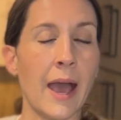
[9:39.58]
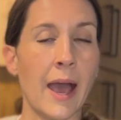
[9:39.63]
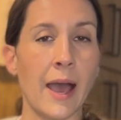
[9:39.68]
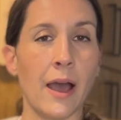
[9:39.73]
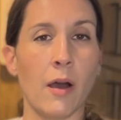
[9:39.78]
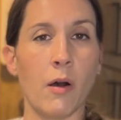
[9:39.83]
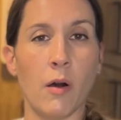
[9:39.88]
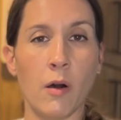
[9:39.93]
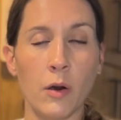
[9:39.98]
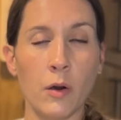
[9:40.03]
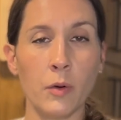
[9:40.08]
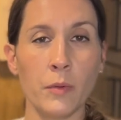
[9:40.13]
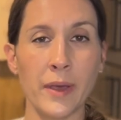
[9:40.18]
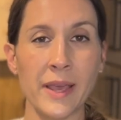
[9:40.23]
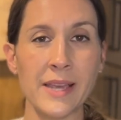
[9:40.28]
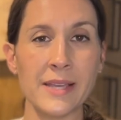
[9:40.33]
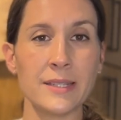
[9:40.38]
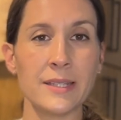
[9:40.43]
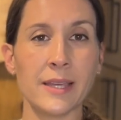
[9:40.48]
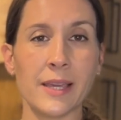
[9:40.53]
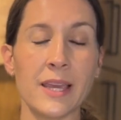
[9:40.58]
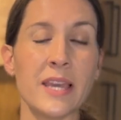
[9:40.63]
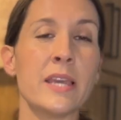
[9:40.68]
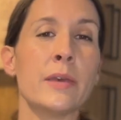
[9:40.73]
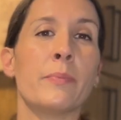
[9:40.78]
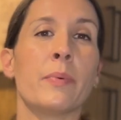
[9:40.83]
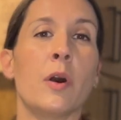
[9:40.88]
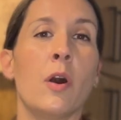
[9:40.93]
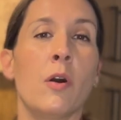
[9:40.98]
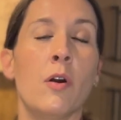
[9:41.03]
I always
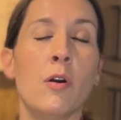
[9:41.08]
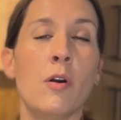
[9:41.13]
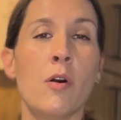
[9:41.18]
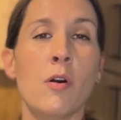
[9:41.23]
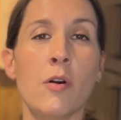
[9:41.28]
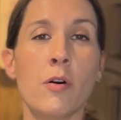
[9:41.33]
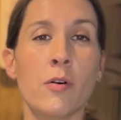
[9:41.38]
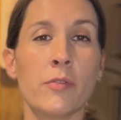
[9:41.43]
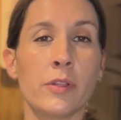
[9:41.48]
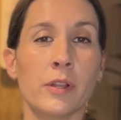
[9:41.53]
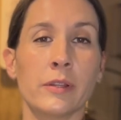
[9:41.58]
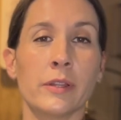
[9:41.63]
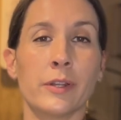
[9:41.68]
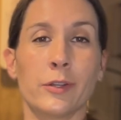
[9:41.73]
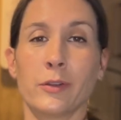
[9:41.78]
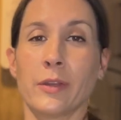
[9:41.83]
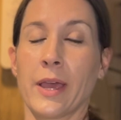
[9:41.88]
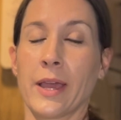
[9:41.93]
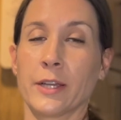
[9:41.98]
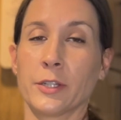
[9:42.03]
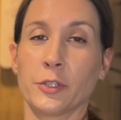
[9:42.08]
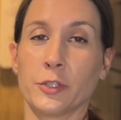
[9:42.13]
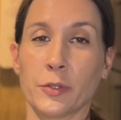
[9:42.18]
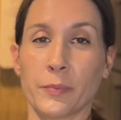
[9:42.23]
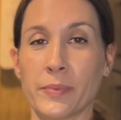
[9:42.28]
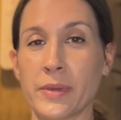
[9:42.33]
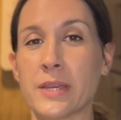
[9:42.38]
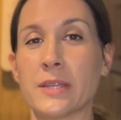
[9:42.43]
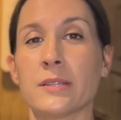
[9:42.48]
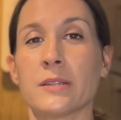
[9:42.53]
keep all the little extra
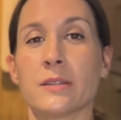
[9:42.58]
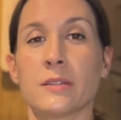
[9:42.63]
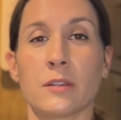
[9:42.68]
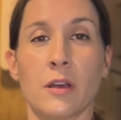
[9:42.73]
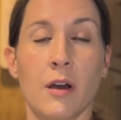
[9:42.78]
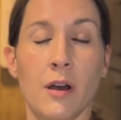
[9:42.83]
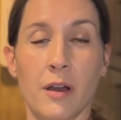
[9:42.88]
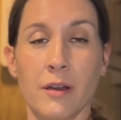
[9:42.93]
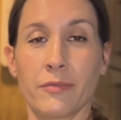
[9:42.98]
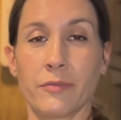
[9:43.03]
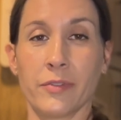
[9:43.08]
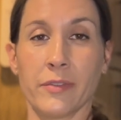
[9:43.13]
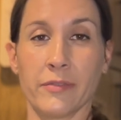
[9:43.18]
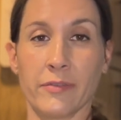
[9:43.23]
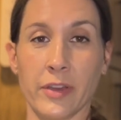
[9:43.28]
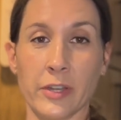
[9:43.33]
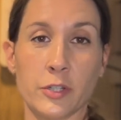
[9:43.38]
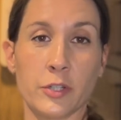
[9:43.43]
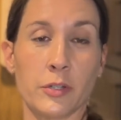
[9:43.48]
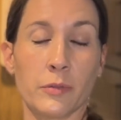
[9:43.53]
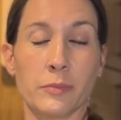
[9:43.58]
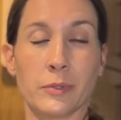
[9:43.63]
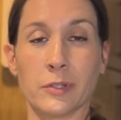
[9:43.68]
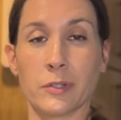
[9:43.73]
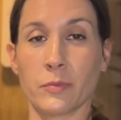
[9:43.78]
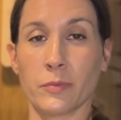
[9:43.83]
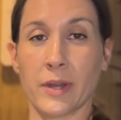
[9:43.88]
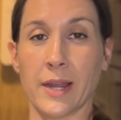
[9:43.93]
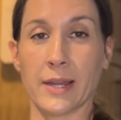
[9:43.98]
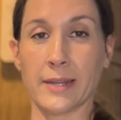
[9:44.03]
pieces off the
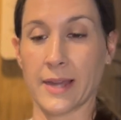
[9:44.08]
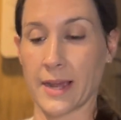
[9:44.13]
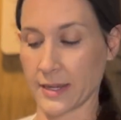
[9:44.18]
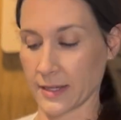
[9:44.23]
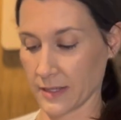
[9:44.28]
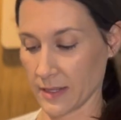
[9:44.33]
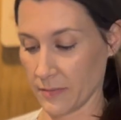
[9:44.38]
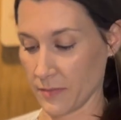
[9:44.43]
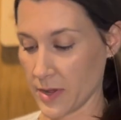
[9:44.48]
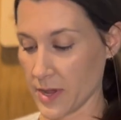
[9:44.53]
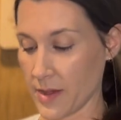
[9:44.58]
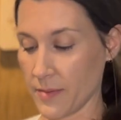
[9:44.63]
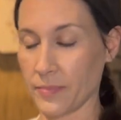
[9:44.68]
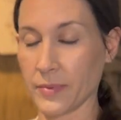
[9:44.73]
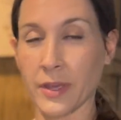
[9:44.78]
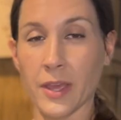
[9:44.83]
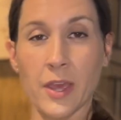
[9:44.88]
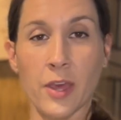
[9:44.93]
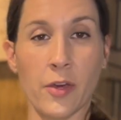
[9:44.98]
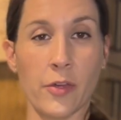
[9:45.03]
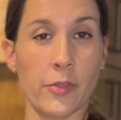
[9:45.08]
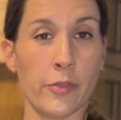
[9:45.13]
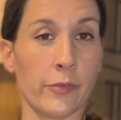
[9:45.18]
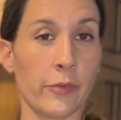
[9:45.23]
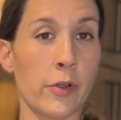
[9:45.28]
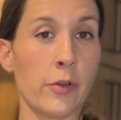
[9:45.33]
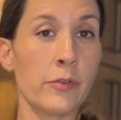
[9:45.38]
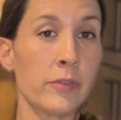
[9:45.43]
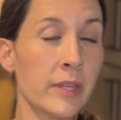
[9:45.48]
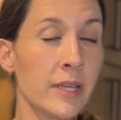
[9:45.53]
vegetables when I dice them up.
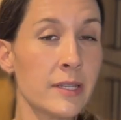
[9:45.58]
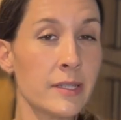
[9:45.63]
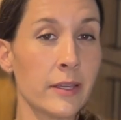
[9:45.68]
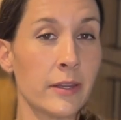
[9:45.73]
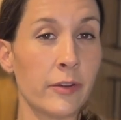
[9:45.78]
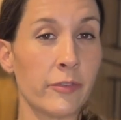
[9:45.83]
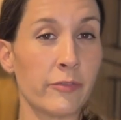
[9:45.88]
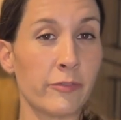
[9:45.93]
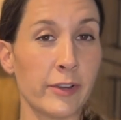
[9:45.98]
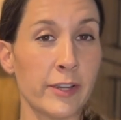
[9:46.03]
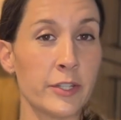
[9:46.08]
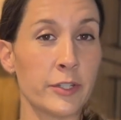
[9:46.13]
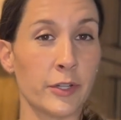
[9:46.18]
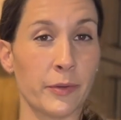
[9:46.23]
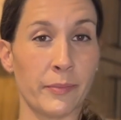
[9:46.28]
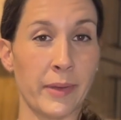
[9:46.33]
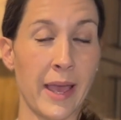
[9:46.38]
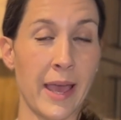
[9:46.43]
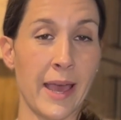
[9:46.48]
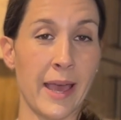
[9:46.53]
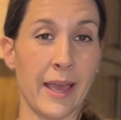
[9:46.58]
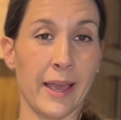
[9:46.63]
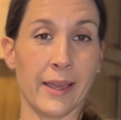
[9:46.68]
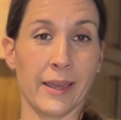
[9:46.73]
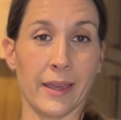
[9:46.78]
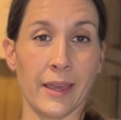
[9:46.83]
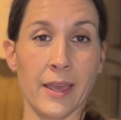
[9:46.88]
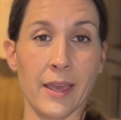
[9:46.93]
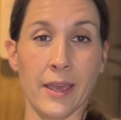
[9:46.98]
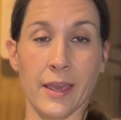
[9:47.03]
Throw these in a freezer bag,
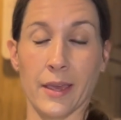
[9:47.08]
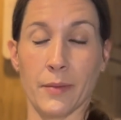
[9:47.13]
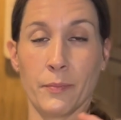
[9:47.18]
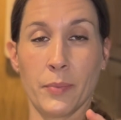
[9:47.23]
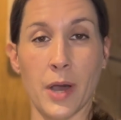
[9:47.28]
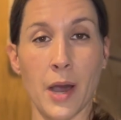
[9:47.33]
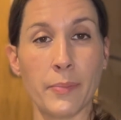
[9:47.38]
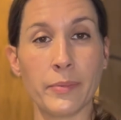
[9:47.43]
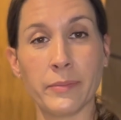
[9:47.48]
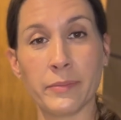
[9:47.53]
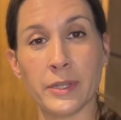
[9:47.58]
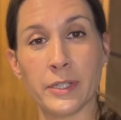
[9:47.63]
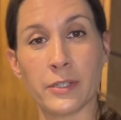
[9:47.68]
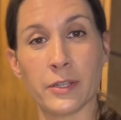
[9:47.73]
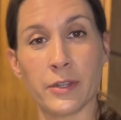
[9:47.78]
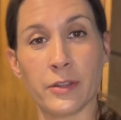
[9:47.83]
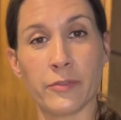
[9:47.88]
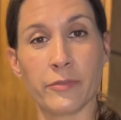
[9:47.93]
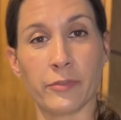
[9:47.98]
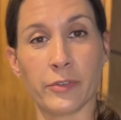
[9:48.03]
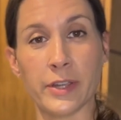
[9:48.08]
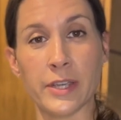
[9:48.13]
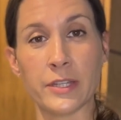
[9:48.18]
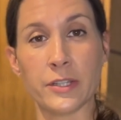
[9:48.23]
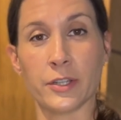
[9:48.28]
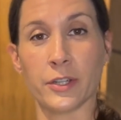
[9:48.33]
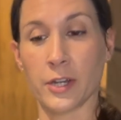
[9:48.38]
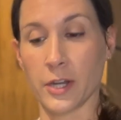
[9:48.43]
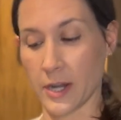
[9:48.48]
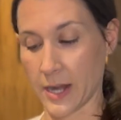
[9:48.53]
pop them into the
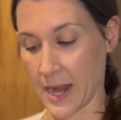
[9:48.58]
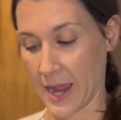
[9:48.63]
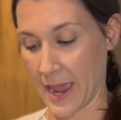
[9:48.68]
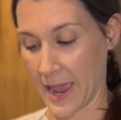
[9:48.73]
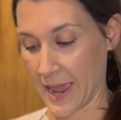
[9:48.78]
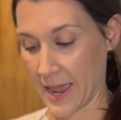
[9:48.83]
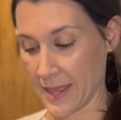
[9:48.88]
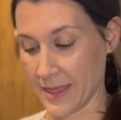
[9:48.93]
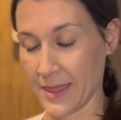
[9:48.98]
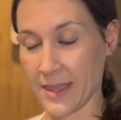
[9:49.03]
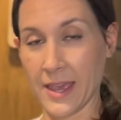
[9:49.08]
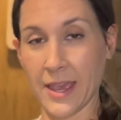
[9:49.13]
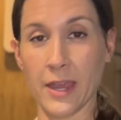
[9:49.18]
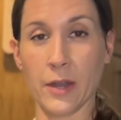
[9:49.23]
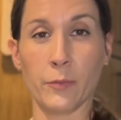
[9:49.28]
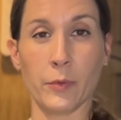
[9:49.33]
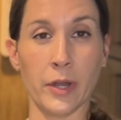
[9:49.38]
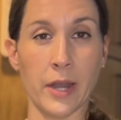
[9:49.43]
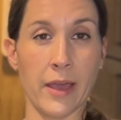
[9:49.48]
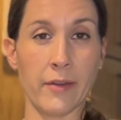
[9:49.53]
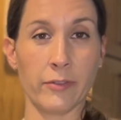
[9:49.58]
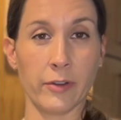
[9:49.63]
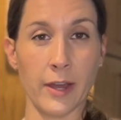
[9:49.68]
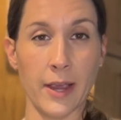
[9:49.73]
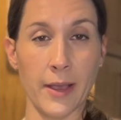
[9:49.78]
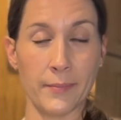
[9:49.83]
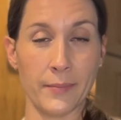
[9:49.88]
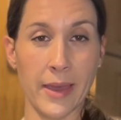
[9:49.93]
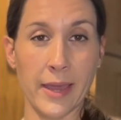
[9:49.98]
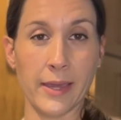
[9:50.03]
freezer, and then whenever
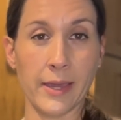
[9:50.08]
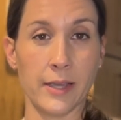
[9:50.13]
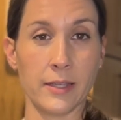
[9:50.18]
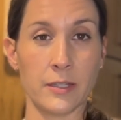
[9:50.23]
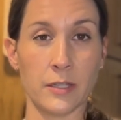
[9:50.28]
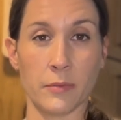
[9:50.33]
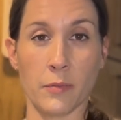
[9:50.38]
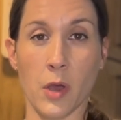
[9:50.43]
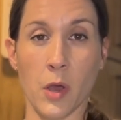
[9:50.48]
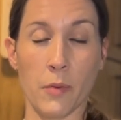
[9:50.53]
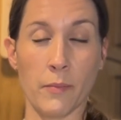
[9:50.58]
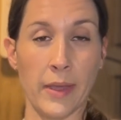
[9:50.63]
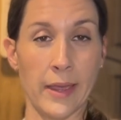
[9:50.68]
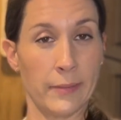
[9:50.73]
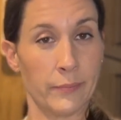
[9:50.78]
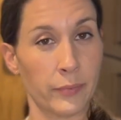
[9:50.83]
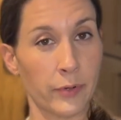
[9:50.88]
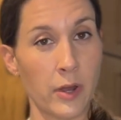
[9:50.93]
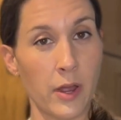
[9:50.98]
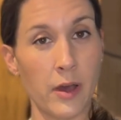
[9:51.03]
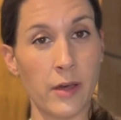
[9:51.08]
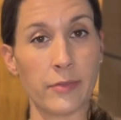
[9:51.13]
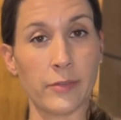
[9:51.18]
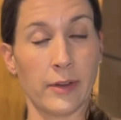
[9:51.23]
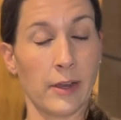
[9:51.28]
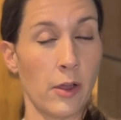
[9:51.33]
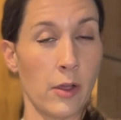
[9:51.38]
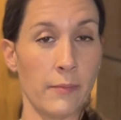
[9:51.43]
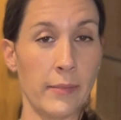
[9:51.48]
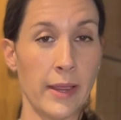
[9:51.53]
I'm making some homemade broth or
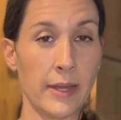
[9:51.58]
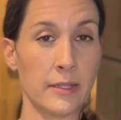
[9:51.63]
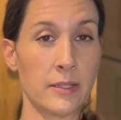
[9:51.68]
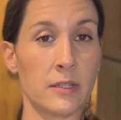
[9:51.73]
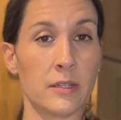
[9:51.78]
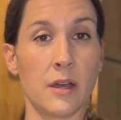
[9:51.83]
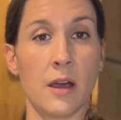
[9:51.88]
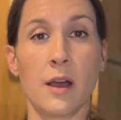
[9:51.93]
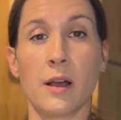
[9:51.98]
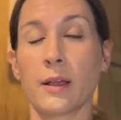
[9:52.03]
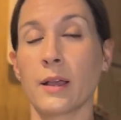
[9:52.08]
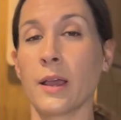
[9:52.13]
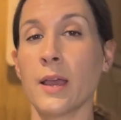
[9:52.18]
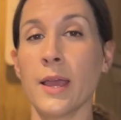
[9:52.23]
homemade stock,